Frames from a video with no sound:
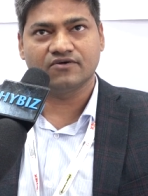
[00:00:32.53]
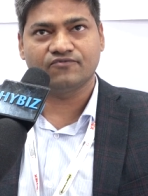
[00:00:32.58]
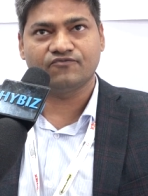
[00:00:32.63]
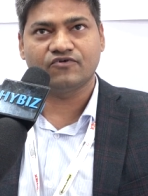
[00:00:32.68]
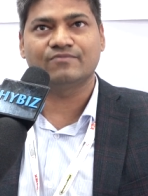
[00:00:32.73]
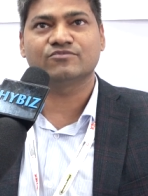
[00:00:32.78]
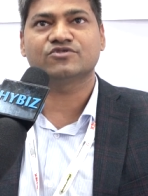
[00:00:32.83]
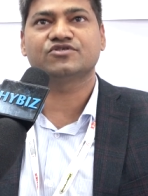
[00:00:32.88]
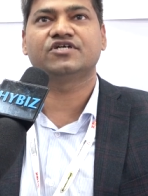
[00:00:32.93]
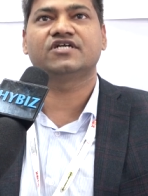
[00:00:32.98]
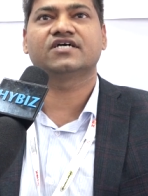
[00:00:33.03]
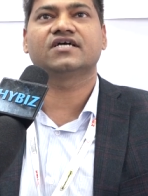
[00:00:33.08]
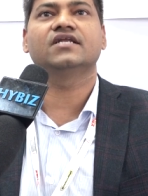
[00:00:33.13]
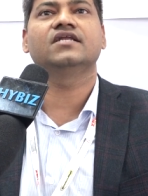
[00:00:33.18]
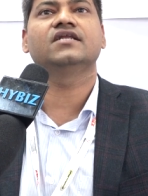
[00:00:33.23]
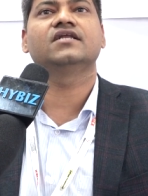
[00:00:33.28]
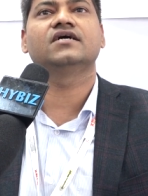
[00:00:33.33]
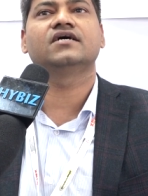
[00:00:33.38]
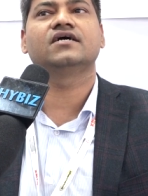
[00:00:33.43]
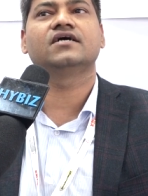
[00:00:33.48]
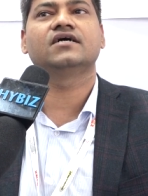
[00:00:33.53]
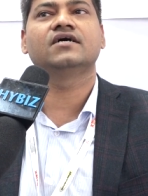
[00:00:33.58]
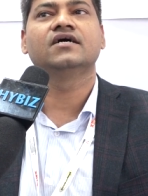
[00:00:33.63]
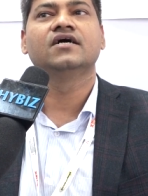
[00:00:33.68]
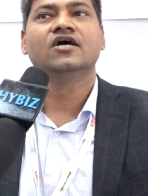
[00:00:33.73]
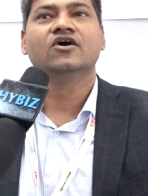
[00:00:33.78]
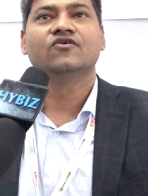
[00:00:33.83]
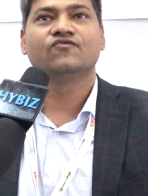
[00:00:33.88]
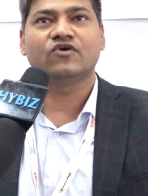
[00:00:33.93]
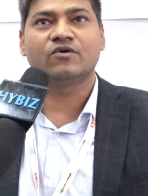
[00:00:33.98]
pharmaceutical
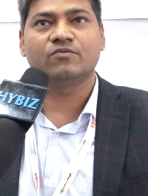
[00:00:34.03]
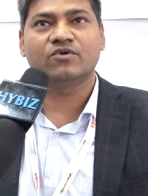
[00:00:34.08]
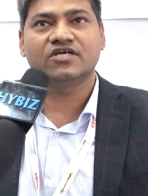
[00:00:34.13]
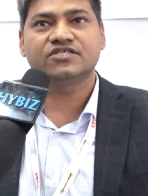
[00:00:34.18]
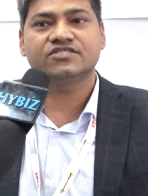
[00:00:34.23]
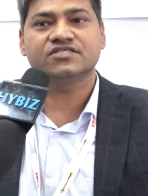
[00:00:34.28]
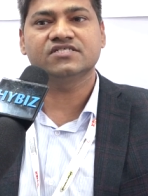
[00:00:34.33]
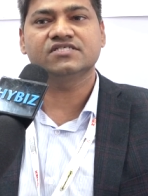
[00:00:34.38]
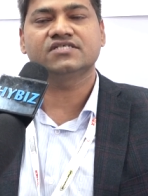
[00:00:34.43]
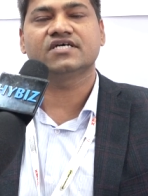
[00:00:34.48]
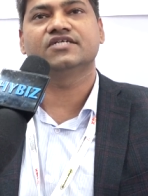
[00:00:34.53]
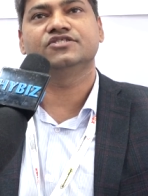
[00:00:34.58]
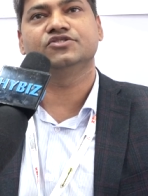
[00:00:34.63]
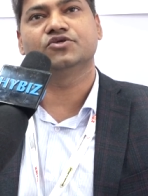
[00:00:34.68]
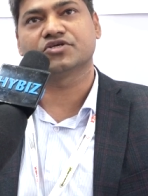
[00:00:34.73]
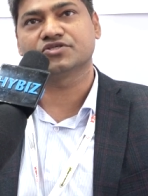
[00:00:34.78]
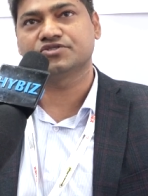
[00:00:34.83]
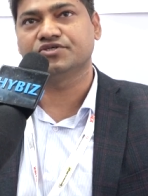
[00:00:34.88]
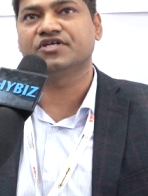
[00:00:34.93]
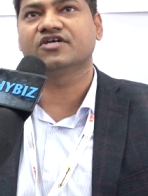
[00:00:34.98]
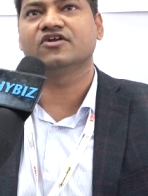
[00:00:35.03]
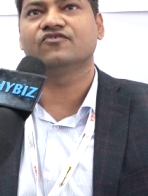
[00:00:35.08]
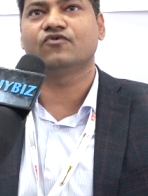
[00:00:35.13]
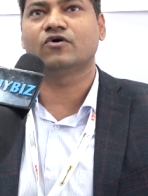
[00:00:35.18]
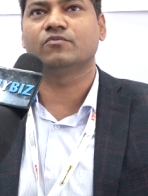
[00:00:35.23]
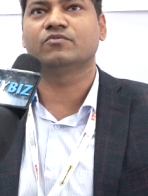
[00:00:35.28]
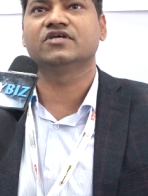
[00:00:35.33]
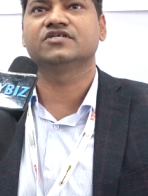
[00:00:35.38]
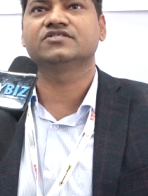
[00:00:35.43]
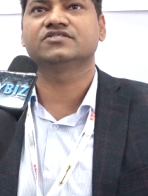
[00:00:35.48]
formulations and nutraceutical
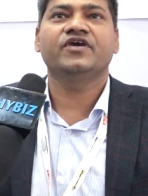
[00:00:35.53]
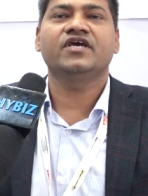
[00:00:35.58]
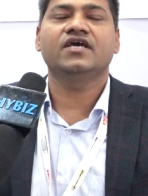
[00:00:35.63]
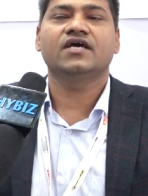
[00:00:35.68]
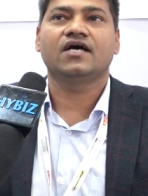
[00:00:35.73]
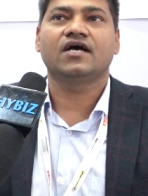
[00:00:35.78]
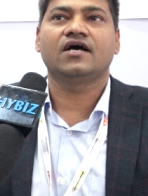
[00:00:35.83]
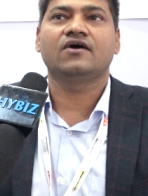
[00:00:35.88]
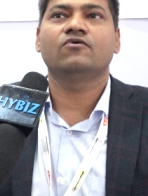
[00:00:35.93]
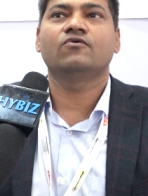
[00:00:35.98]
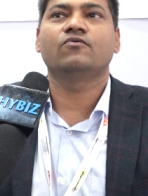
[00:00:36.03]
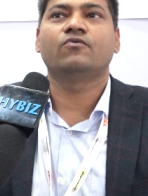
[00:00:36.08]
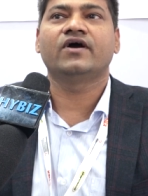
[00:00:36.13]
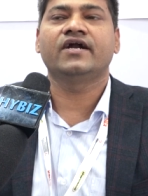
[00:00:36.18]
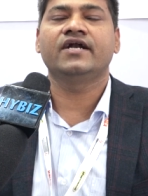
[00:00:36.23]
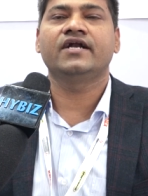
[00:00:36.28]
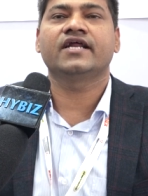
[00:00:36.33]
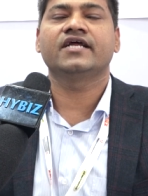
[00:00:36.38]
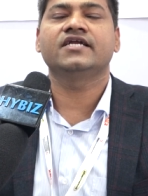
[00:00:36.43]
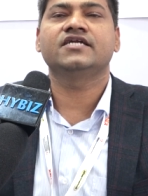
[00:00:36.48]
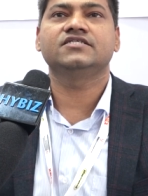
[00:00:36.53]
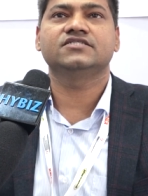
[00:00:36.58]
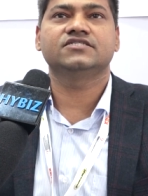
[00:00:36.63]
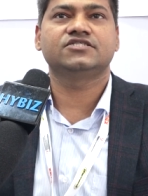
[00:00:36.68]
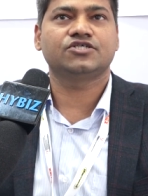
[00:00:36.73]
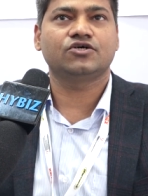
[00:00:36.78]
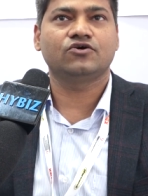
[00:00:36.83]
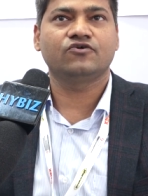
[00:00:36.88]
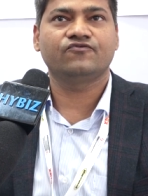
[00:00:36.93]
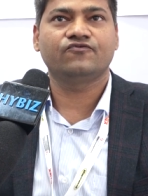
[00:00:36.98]
formulations. We have a wide
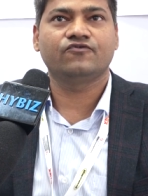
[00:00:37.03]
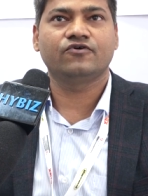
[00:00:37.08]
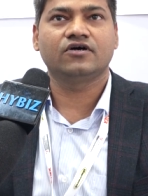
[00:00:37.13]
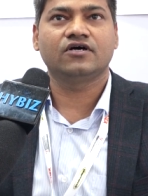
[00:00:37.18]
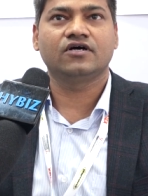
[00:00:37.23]
range of